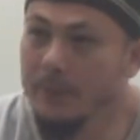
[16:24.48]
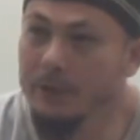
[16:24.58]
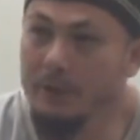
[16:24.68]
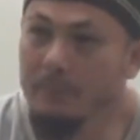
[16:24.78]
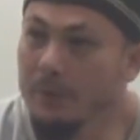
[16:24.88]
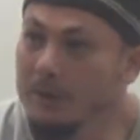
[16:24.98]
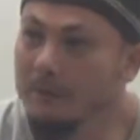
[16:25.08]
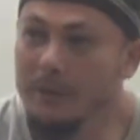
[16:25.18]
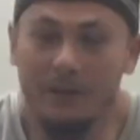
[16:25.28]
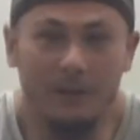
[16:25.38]
But she
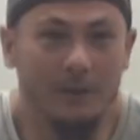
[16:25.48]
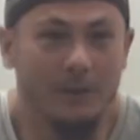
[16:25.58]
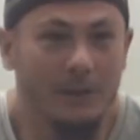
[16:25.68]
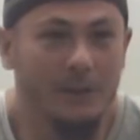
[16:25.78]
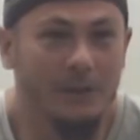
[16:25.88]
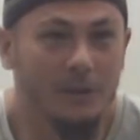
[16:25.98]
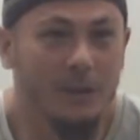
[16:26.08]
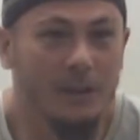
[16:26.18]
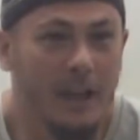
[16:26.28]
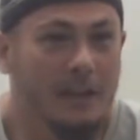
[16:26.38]
persevered.
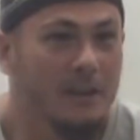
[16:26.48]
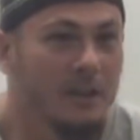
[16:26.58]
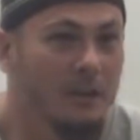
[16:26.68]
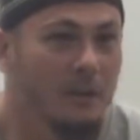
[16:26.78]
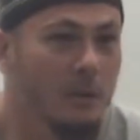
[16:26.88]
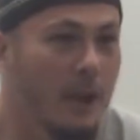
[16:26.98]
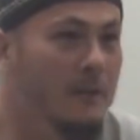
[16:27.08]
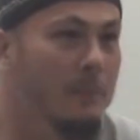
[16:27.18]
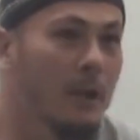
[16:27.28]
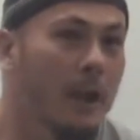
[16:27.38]
She's an auntie who
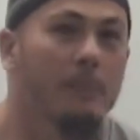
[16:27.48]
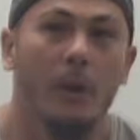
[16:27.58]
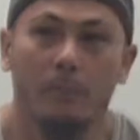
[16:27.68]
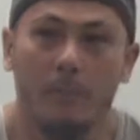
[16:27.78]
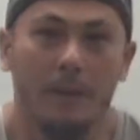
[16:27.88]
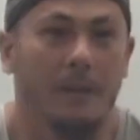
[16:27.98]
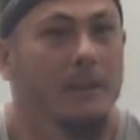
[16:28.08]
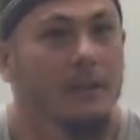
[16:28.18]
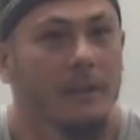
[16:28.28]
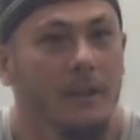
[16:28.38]
loves me like my own mother.
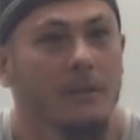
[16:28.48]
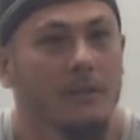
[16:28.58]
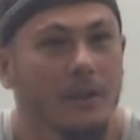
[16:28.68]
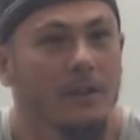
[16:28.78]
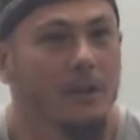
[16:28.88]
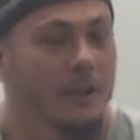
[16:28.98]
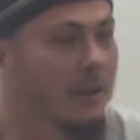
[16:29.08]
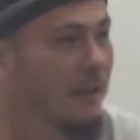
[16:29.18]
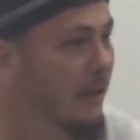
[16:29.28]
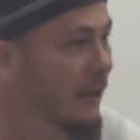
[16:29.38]
So
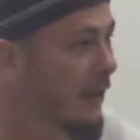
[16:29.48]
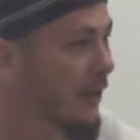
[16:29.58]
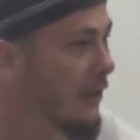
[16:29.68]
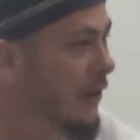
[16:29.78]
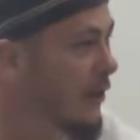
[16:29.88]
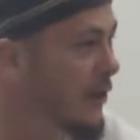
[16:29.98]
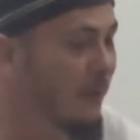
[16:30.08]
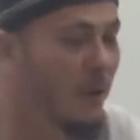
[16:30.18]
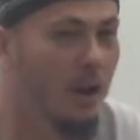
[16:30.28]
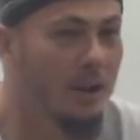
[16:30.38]
she
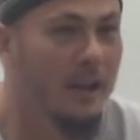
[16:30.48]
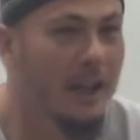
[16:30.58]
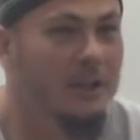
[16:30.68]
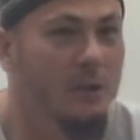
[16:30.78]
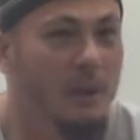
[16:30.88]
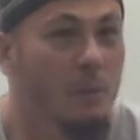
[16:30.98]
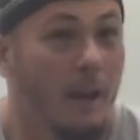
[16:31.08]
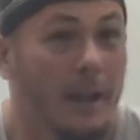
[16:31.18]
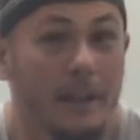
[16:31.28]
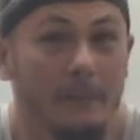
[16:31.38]
deserved a holiday, and she went
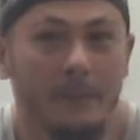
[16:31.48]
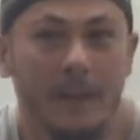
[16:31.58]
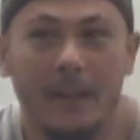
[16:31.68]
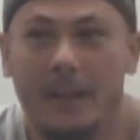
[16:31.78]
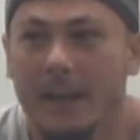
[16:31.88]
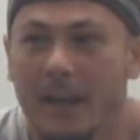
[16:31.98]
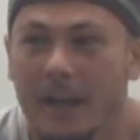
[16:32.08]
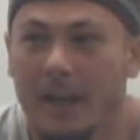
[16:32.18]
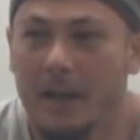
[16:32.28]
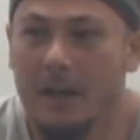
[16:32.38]
away.
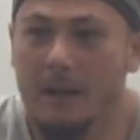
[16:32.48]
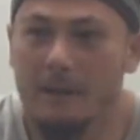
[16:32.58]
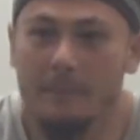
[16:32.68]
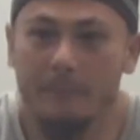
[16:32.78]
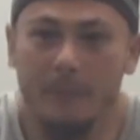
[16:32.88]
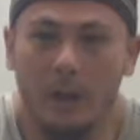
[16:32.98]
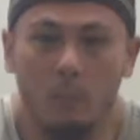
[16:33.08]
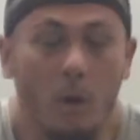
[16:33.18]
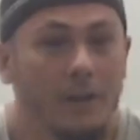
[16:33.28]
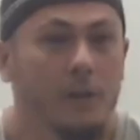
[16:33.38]

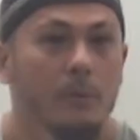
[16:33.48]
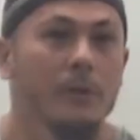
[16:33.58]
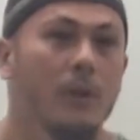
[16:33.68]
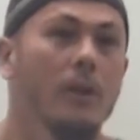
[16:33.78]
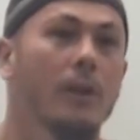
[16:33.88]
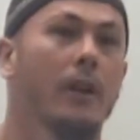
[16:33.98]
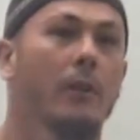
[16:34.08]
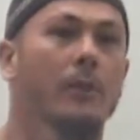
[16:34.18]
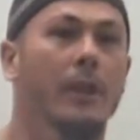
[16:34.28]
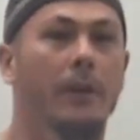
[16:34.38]
And while she was gone,
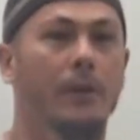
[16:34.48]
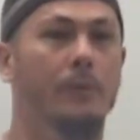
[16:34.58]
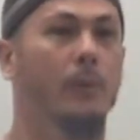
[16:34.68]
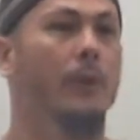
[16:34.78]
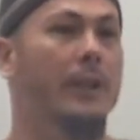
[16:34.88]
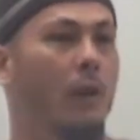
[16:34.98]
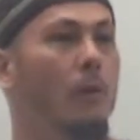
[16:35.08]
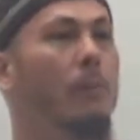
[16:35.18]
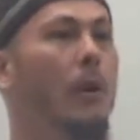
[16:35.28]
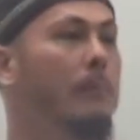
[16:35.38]
I was going through all these
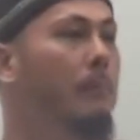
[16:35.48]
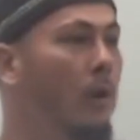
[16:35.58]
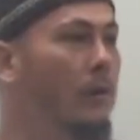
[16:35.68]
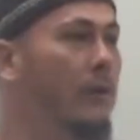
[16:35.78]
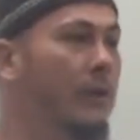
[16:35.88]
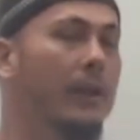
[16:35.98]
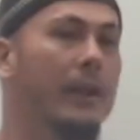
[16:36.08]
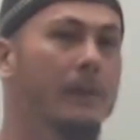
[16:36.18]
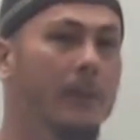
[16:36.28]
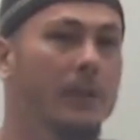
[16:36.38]
old boxes and
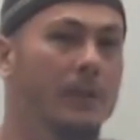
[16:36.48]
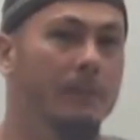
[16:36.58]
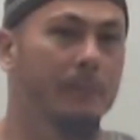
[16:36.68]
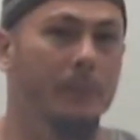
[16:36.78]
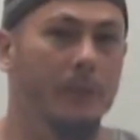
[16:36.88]
things, because